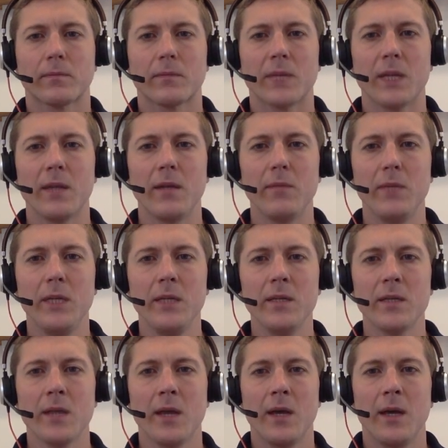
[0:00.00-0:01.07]
That
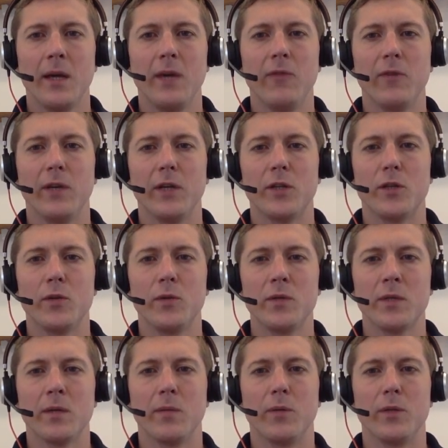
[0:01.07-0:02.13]
means if I
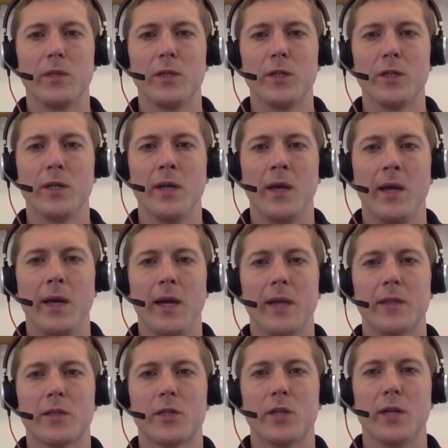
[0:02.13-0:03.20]
choose position
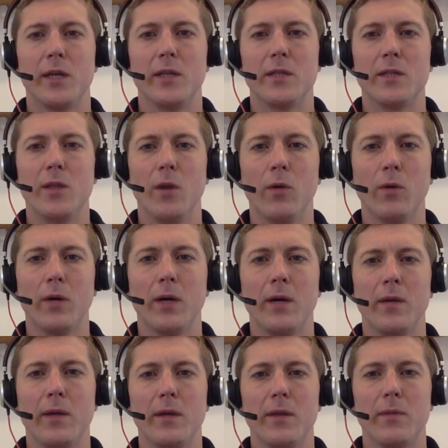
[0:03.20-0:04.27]
xj is lower
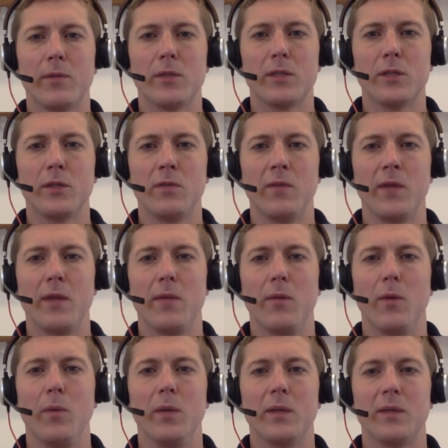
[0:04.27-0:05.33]
than the position where the
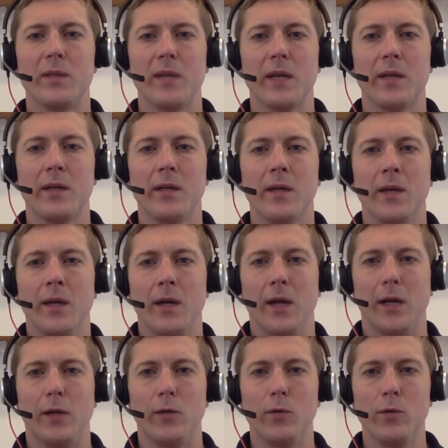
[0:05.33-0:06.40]
moment is acting, I
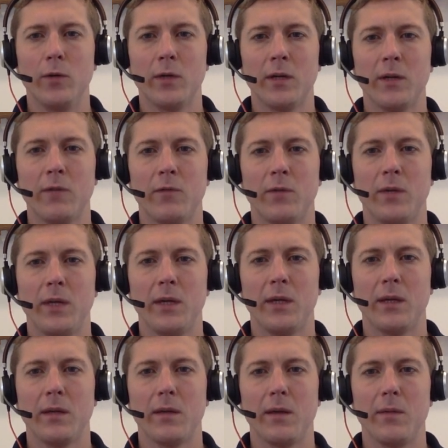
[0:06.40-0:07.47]
do not have to
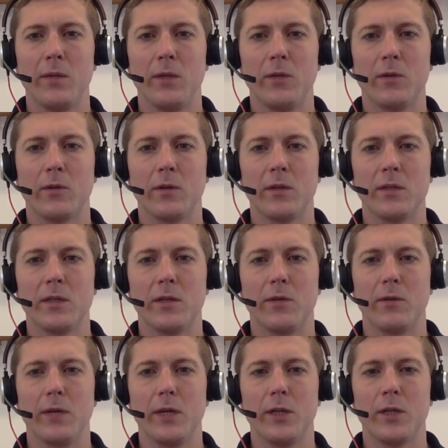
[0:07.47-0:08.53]
take them into
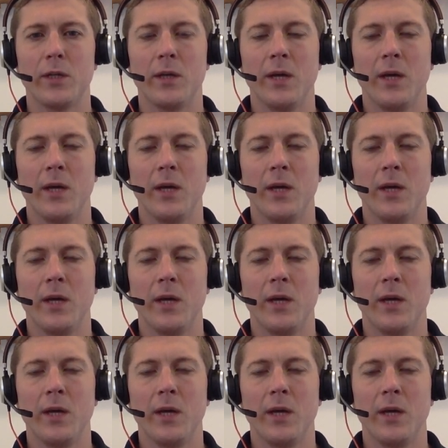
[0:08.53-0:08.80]
consideration.